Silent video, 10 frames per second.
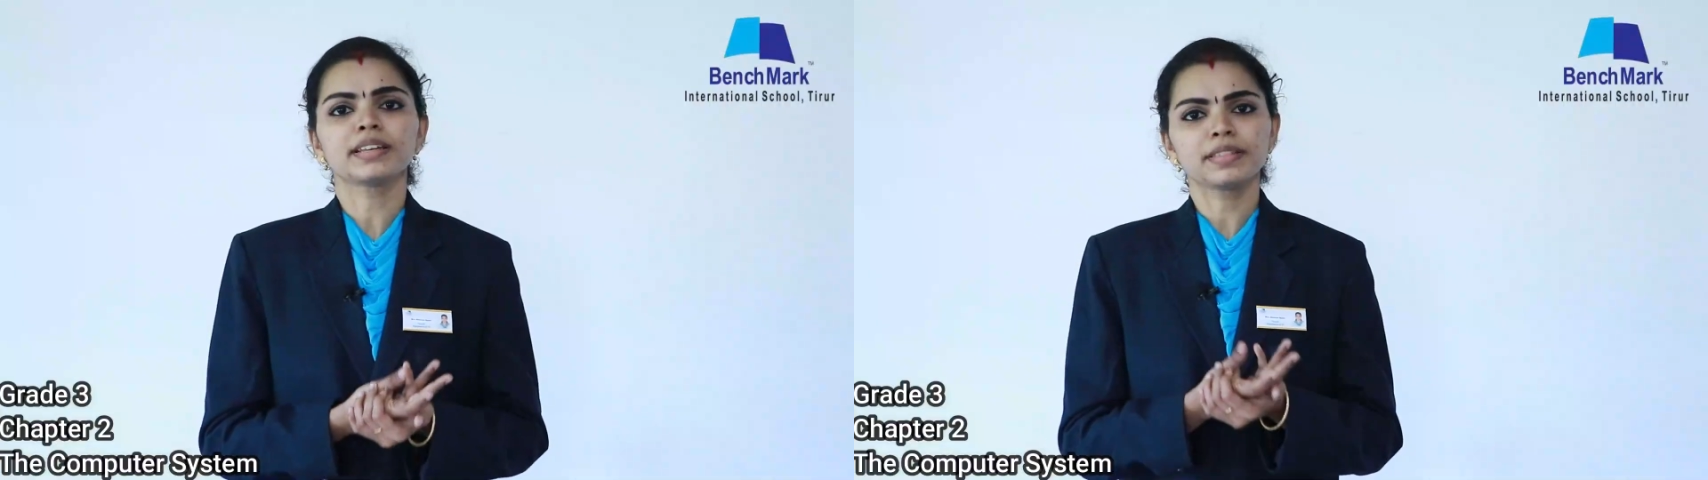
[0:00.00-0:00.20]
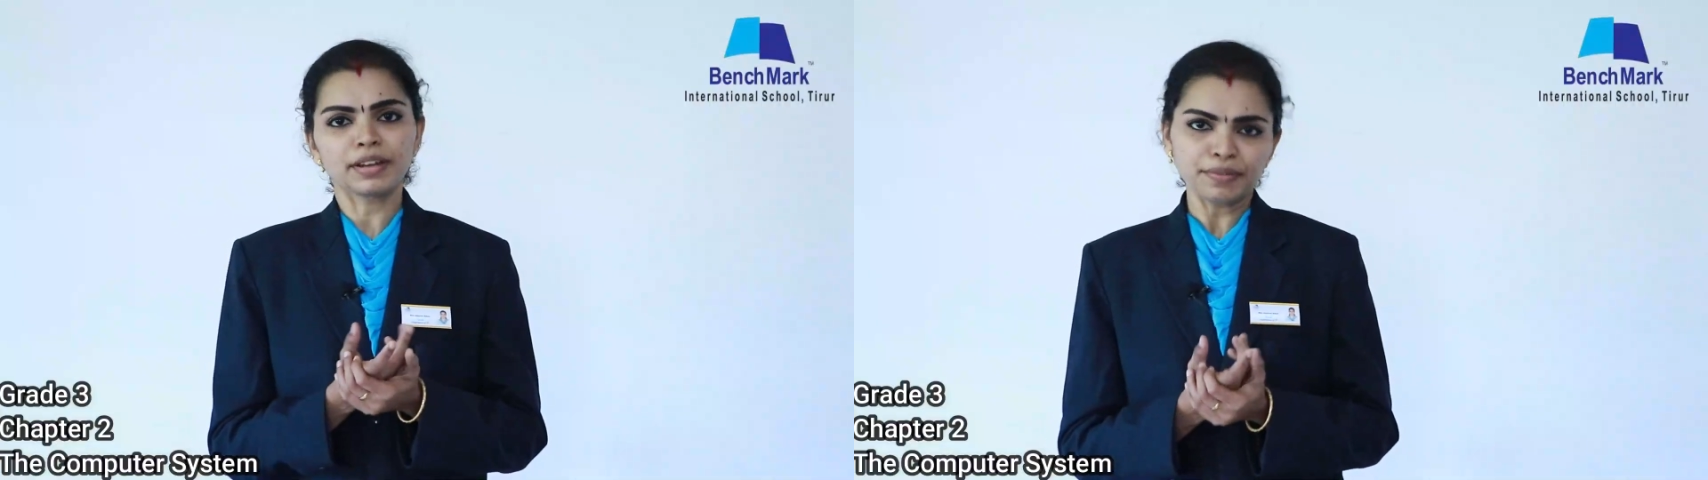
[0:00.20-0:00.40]

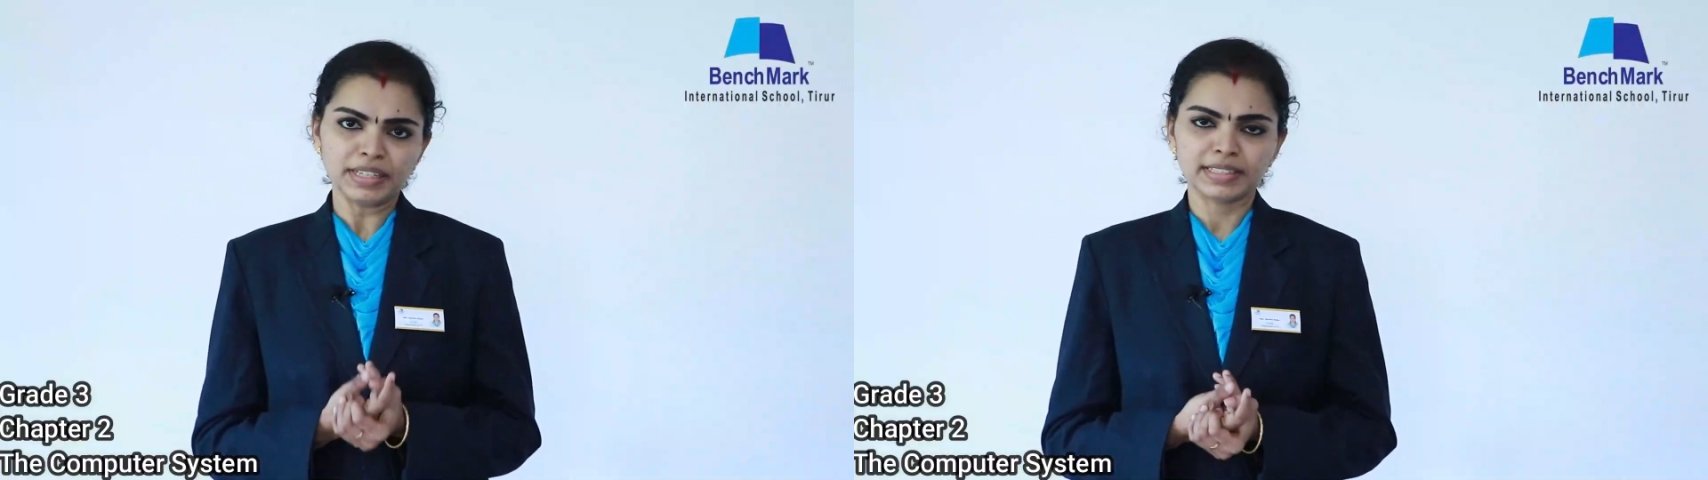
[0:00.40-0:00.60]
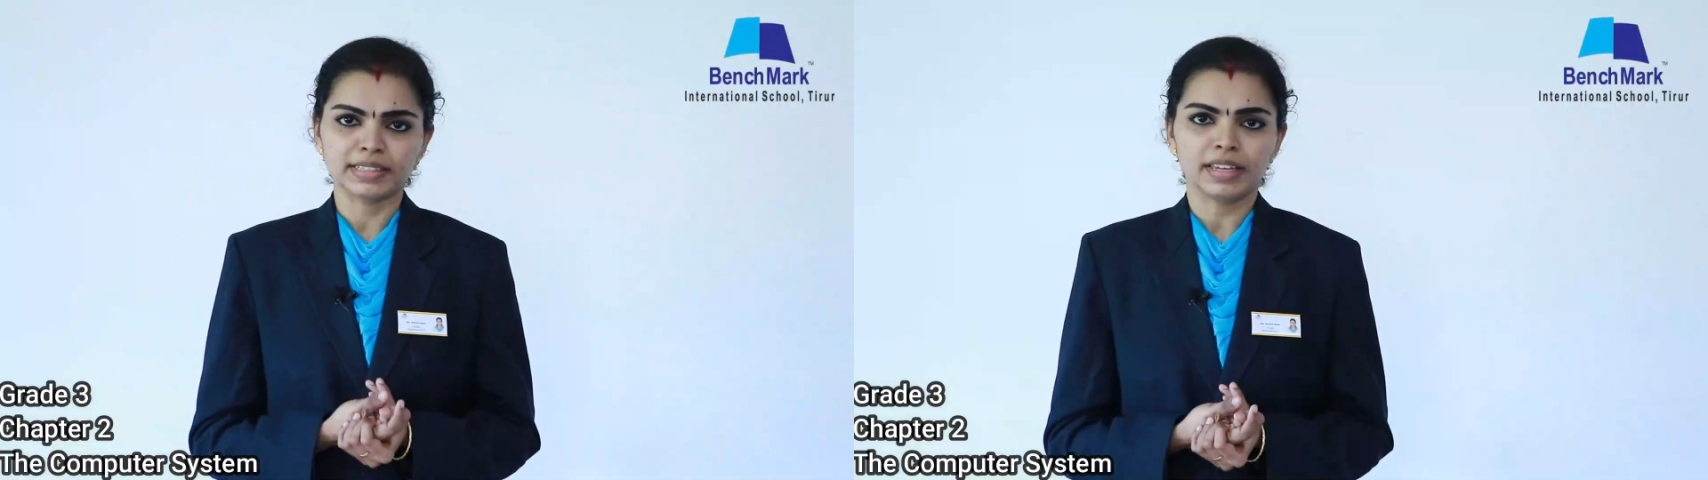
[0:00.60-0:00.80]
and that
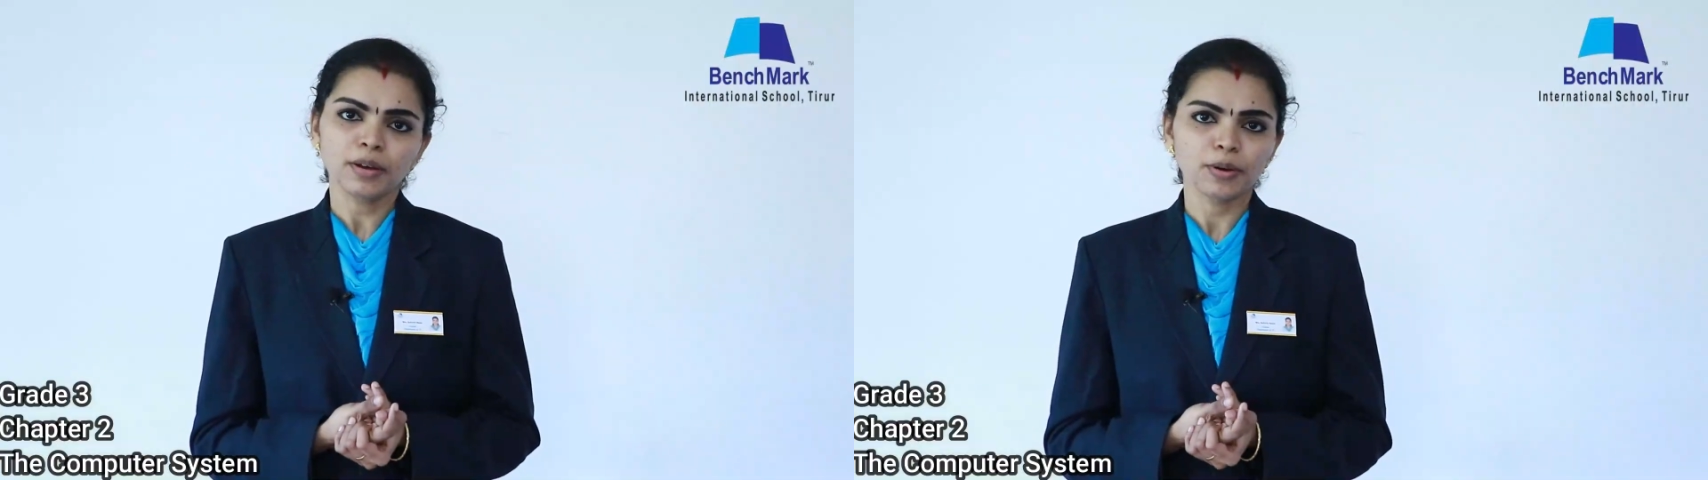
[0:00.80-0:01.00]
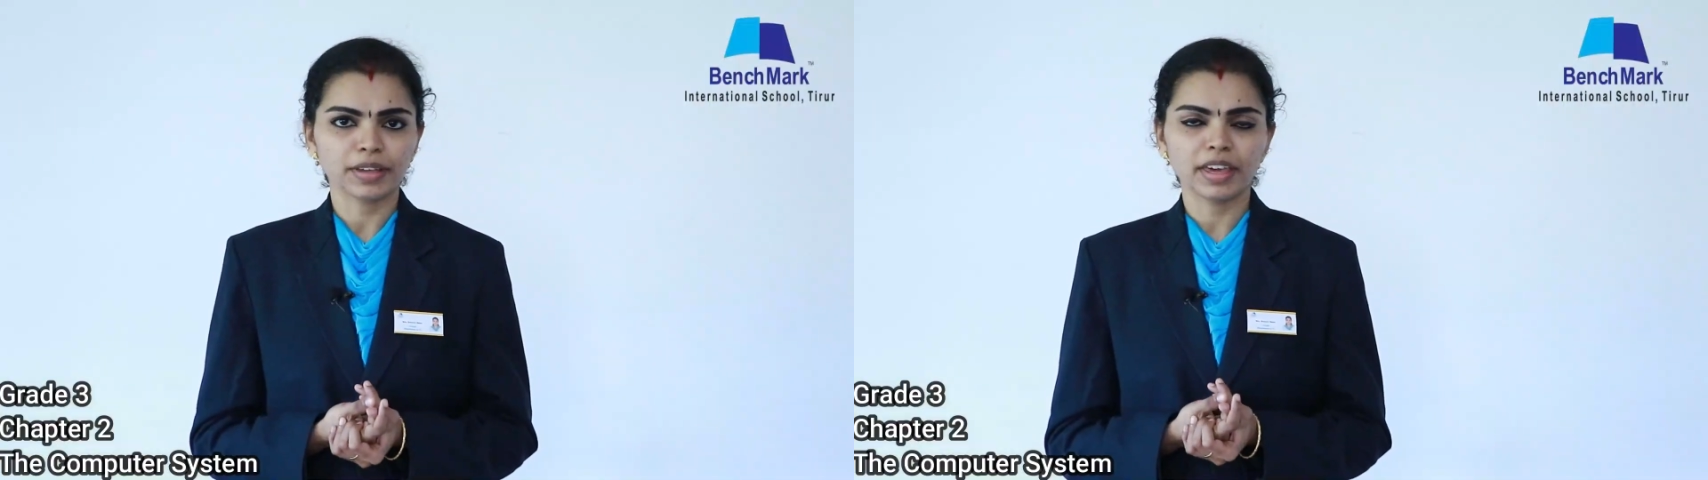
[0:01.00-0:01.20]
we see.
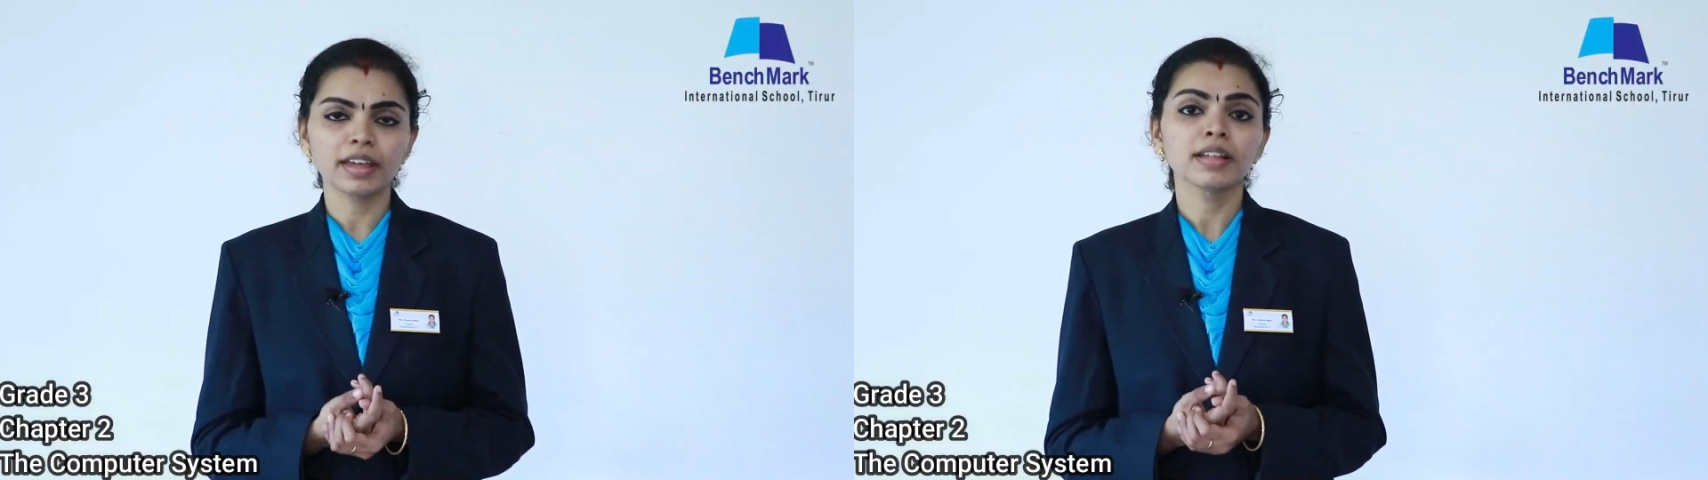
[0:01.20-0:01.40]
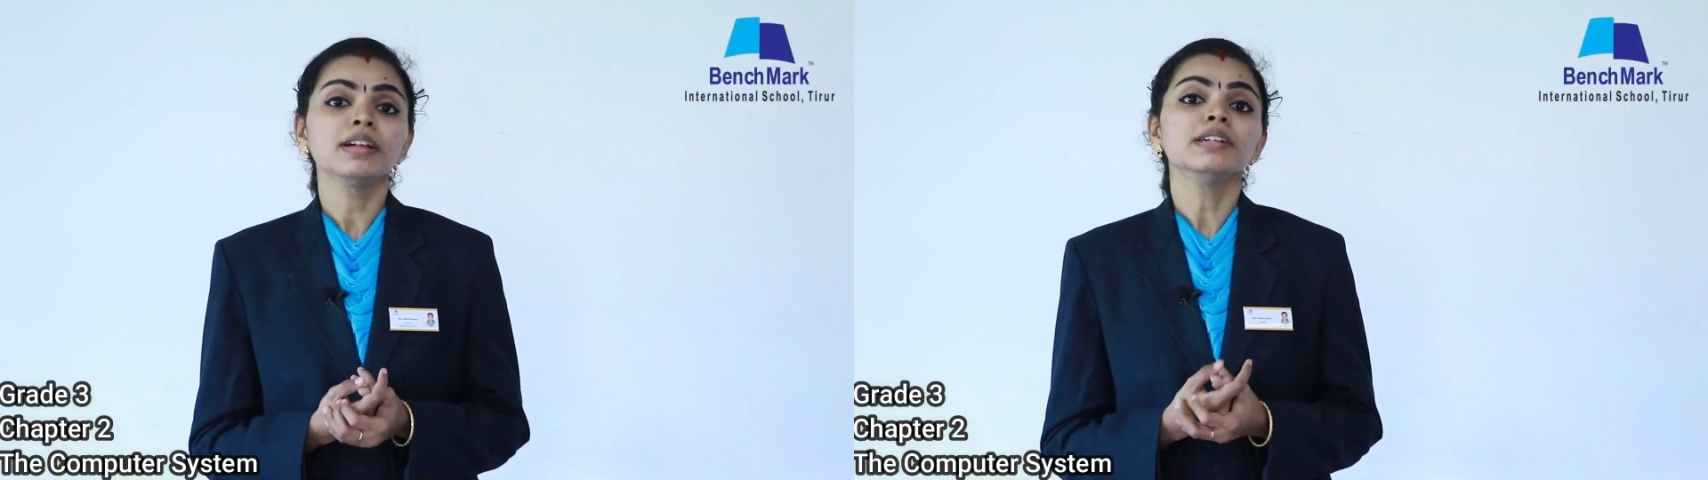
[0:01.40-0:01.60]
Okay.